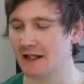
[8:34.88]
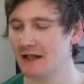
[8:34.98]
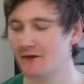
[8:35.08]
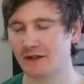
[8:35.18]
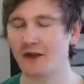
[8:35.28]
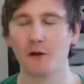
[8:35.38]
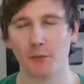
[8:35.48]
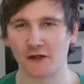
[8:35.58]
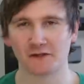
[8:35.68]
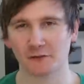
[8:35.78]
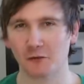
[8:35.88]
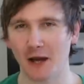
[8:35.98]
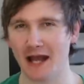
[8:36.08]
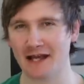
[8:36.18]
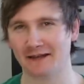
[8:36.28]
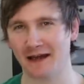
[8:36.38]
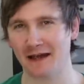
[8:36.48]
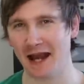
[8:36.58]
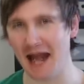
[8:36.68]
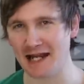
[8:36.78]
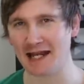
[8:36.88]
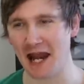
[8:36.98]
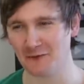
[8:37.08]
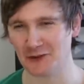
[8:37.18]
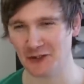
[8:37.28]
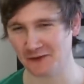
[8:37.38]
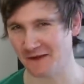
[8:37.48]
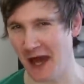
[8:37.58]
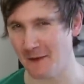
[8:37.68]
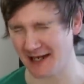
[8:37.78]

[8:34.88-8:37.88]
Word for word: there's no possible way that any game would use that many